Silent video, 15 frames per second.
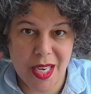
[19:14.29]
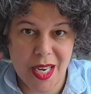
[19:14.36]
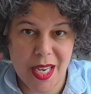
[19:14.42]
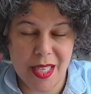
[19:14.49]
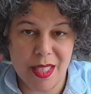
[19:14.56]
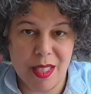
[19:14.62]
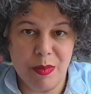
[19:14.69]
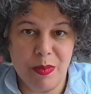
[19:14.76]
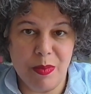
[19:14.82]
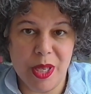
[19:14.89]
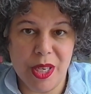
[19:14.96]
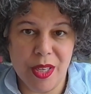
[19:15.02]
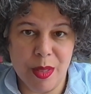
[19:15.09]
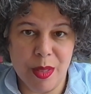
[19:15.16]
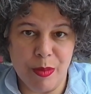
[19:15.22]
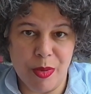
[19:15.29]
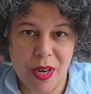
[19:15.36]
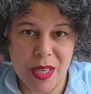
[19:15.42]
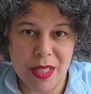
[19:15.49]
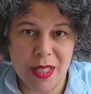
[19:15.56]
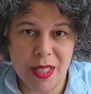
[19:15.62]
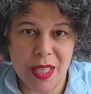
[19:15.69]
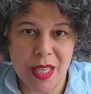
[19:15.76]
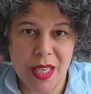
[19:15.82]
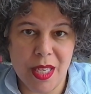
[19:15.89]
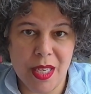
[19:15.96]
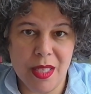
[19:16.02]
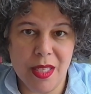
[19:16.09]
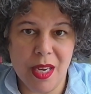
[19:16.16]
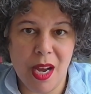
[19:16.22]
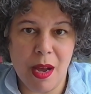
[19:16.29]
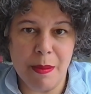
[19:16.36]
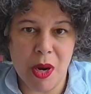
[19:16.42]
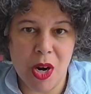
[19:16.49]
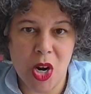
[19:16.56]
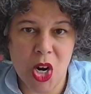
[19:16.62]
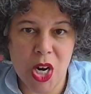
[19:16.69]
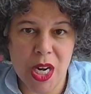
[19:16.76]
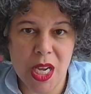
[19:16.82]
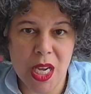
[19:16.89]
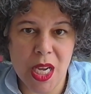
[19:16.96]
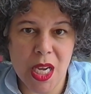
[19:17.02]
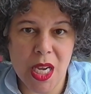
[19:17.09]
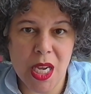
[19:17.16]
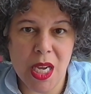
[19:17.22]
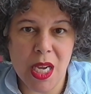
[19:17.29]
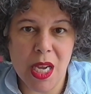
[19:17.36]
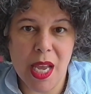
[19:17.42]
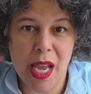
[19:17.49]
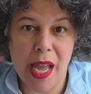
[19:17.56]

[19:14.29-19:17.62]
It has Pierce Brosnan, Tom Hardy,